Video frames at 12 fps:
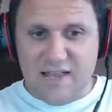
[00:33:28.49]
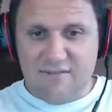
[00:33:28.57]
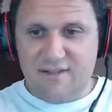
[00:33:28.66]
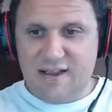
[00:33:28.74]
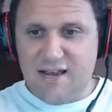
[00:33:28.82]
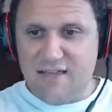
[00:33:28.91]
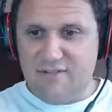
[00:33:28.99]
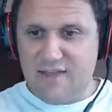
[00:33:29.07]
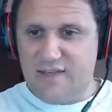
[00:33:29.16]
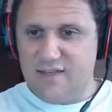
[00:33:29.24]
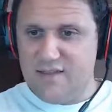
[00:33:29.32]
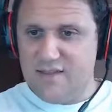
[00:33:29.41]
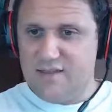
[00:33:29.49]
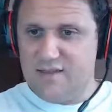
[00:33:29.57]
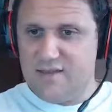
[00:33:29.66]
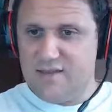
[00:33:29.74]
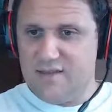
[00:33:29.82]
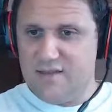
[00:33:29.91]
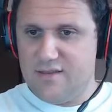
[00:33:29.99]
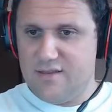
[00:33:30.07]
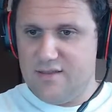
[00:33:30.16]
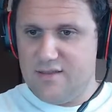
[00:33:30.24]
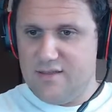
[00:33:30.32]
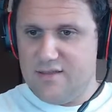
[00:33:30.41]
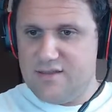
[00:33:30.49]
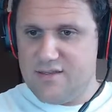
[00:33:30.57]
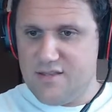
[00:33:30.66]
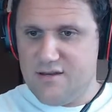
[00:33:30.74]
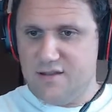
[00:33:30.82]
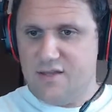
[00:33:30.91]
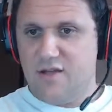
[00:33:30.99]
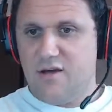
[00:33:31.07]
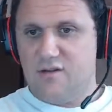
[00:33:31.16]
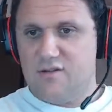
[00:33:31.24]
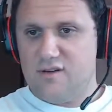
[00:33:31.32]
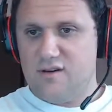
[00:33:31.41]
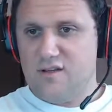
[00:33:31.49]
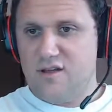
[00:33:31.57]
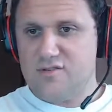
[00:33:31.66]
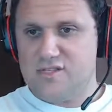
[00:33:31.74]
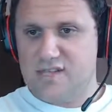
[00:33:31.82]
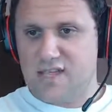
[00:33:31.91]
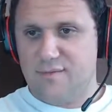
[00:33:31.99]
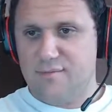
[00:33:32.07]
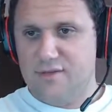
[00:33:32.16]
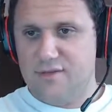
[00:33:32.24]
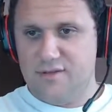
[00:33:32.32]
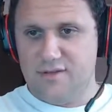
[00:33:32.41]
clever, clever. There you go. There you go, Sam.